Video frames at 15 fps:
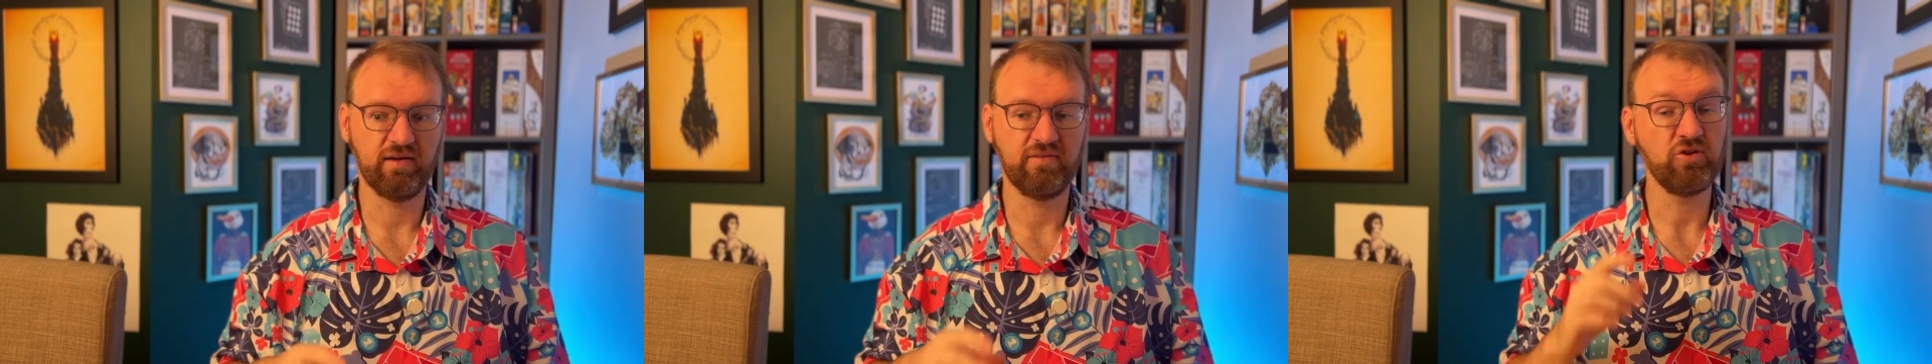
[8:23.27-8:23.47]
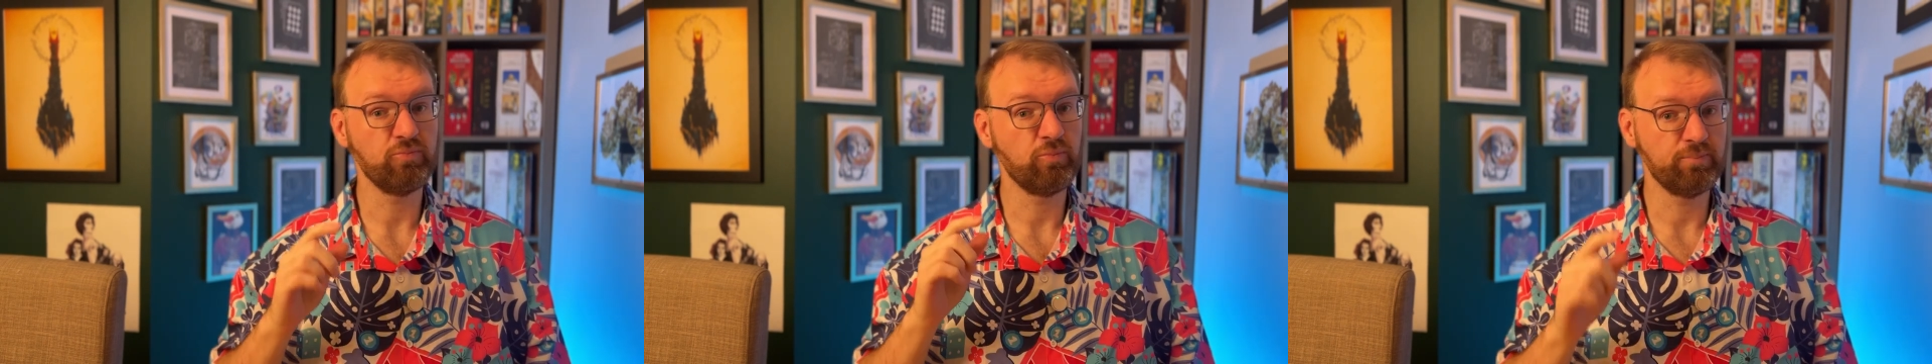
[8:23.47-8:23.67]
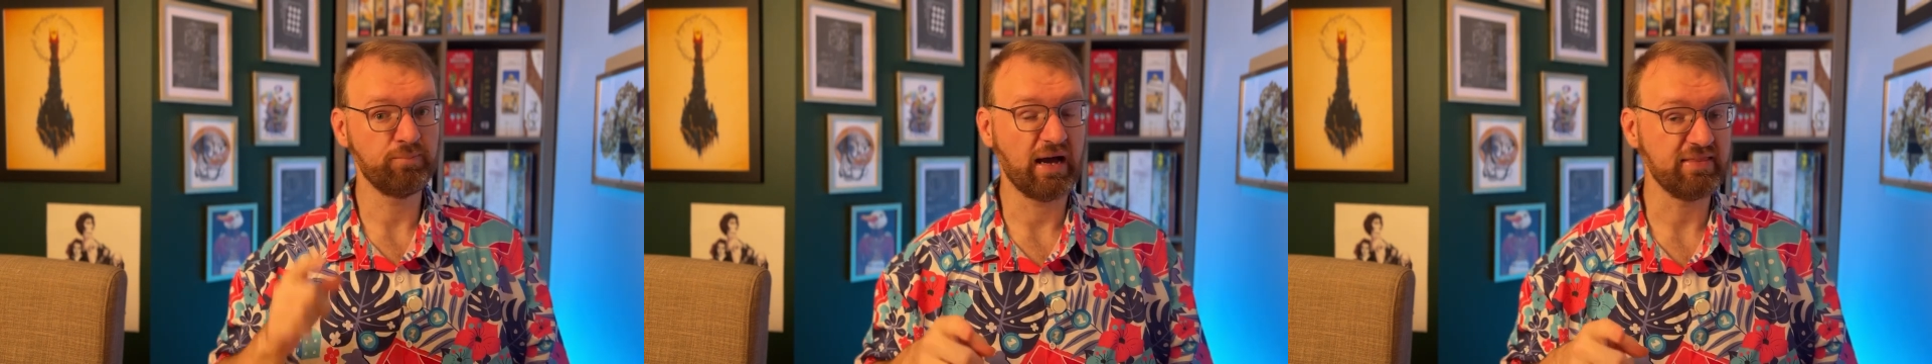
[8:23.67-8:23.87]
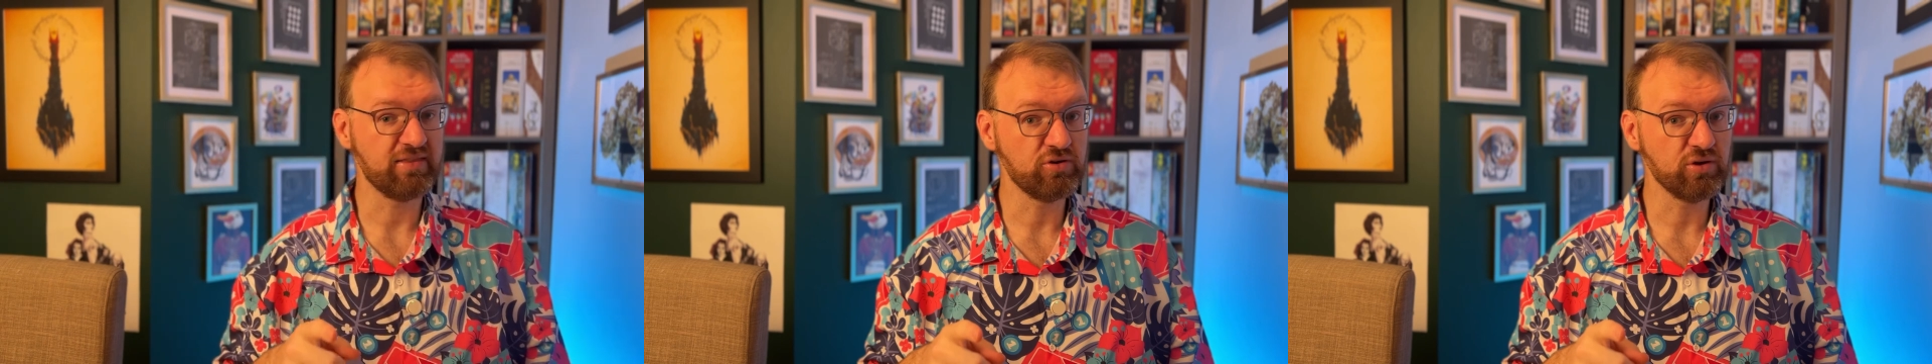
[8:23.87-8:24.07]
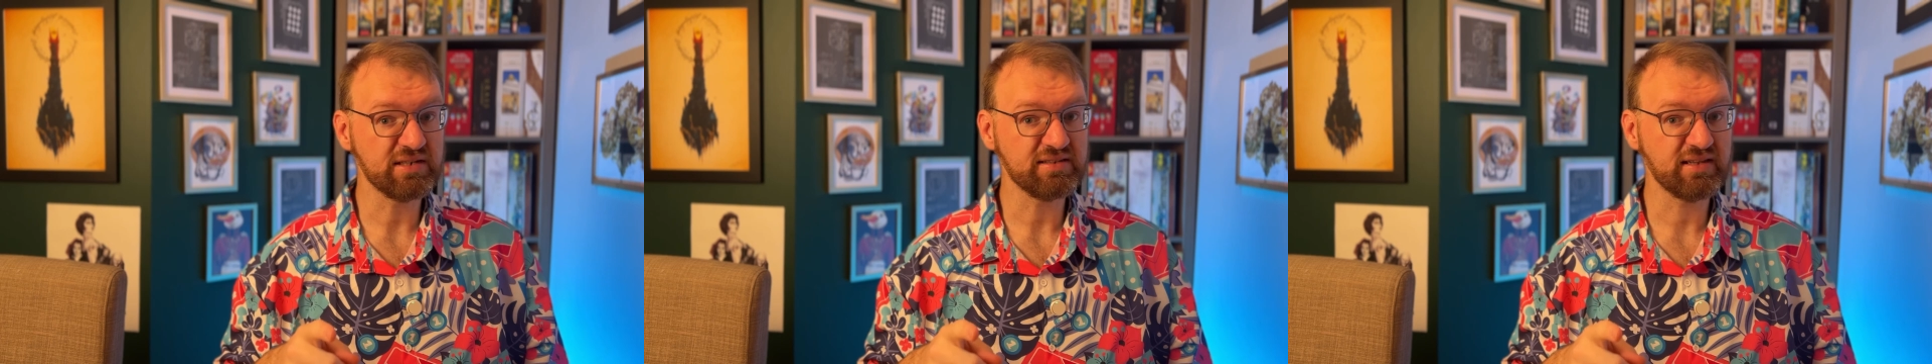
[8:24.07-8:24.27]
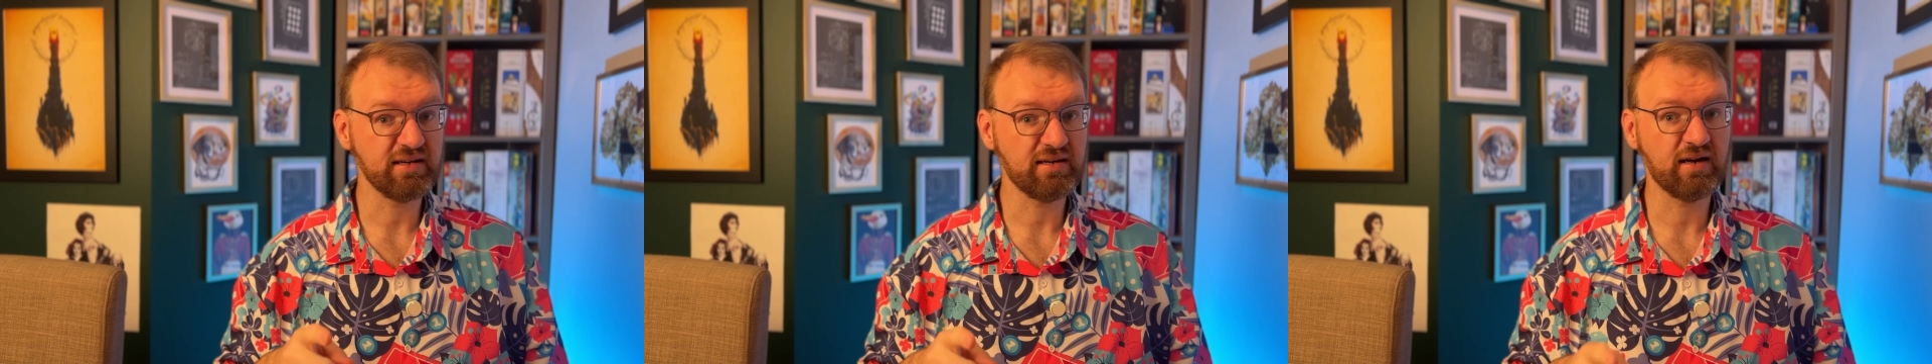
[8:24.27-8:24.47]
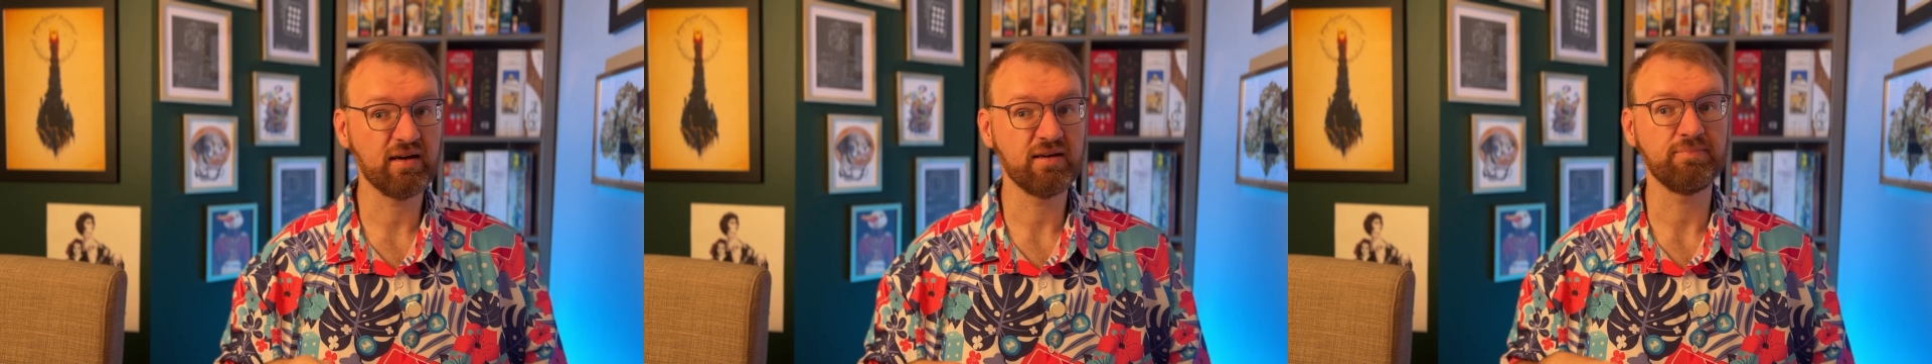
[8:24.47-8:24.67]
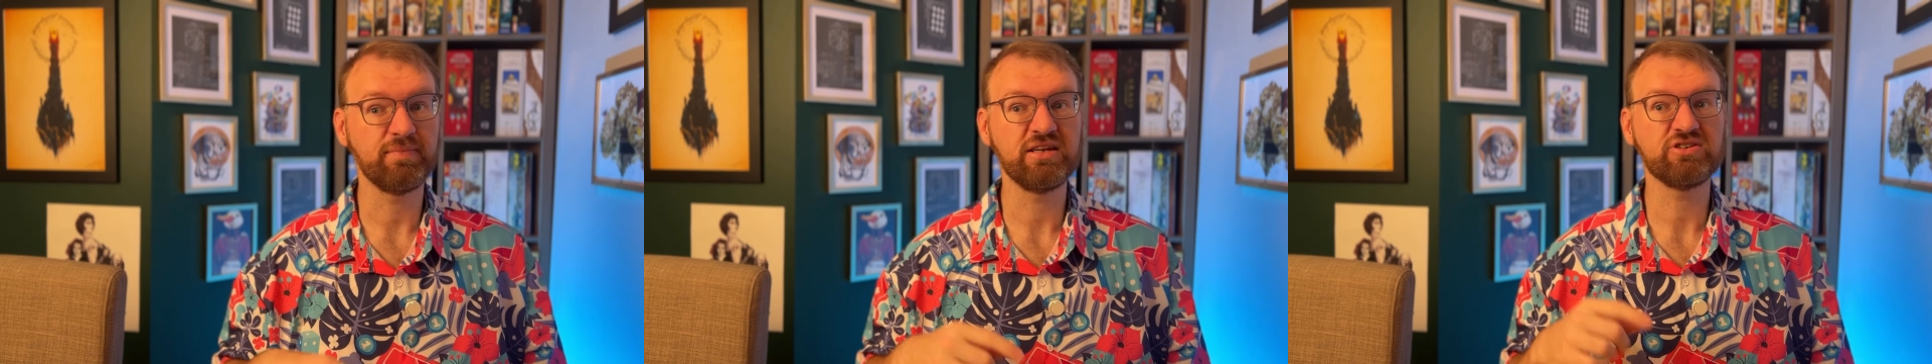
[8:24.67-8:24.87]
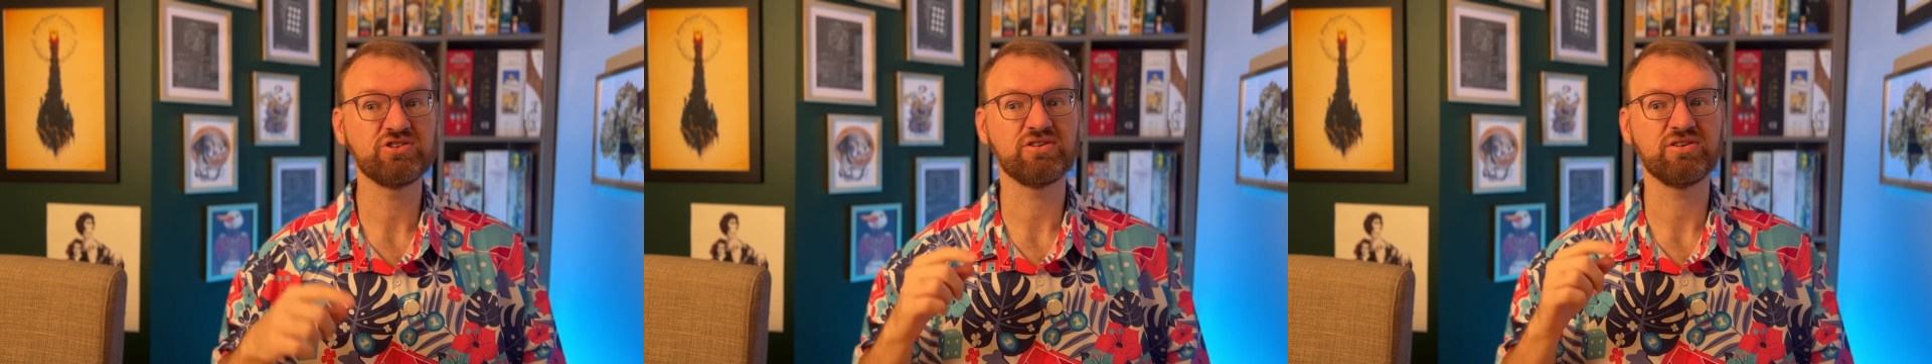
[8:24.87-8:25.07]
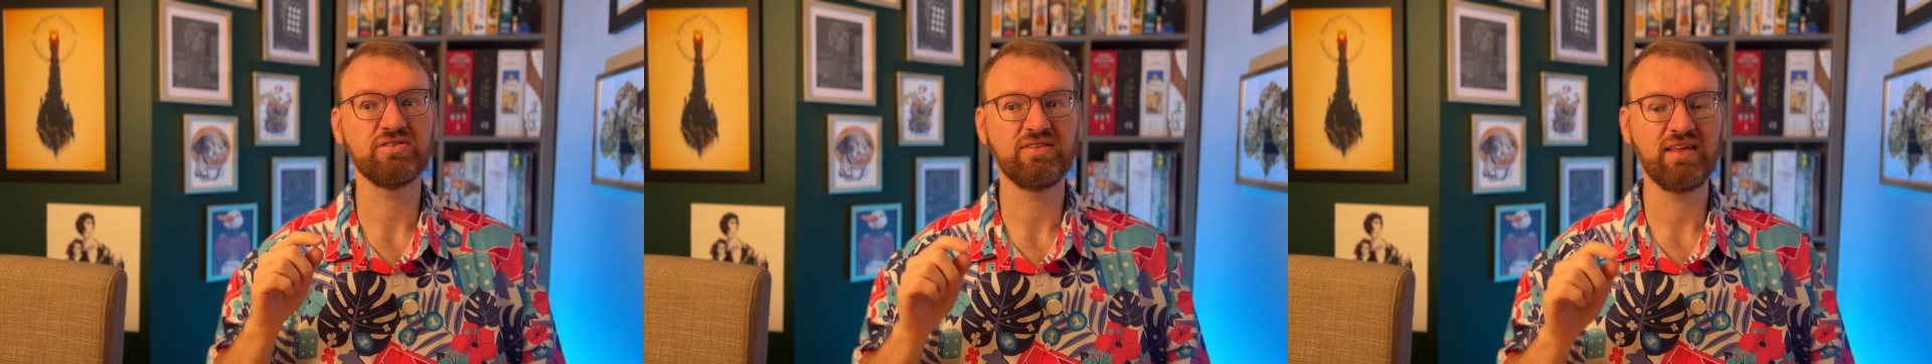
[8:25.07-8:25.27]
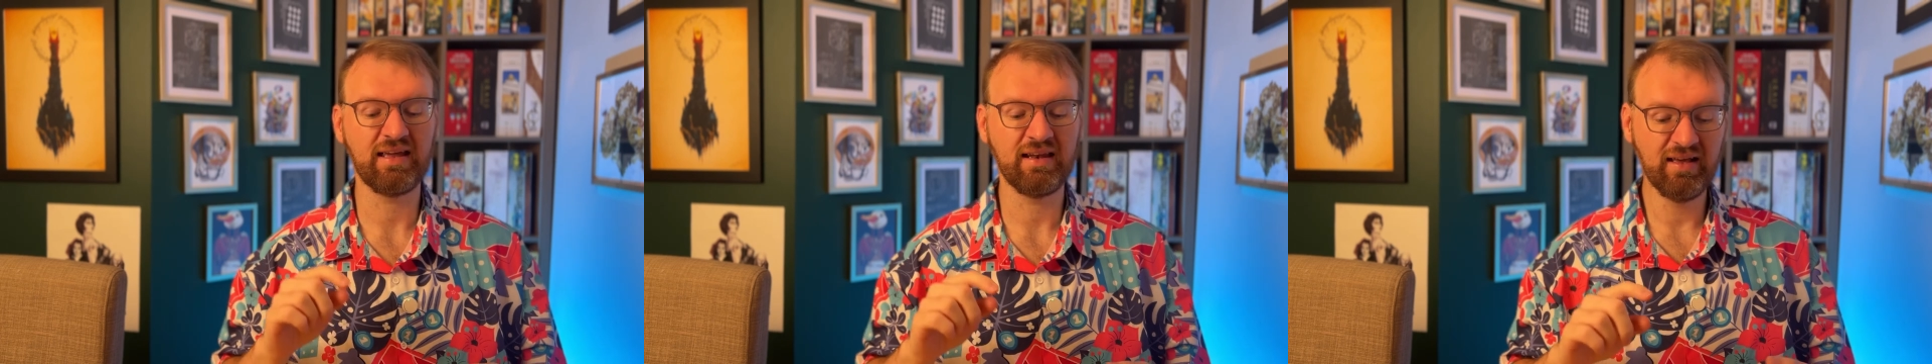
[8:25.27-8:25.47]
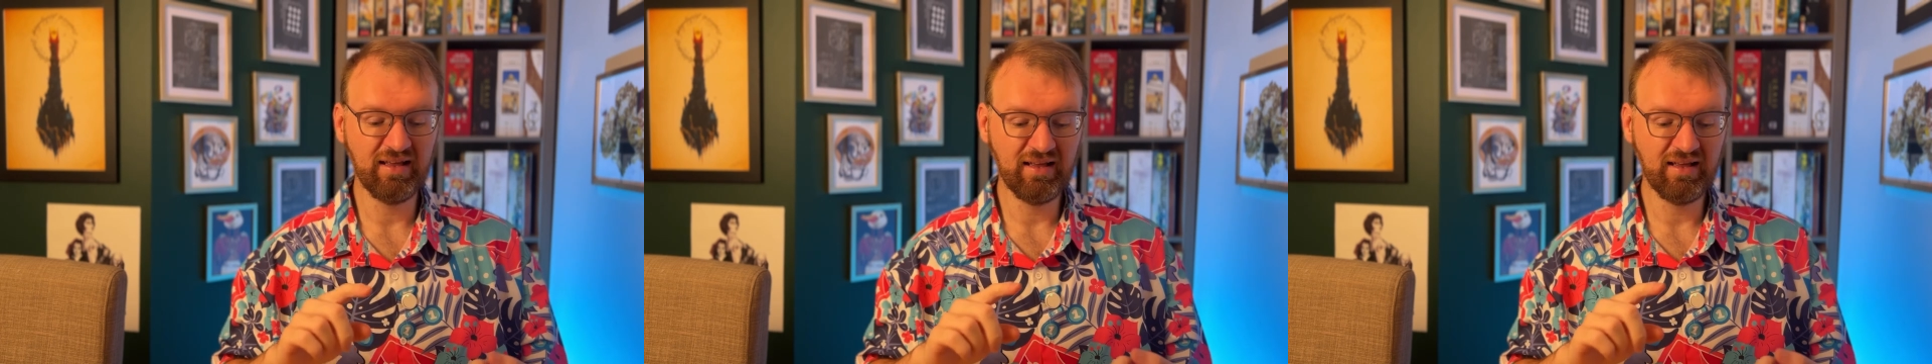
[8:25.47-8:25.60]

If you buy the Deutschland card, make sure that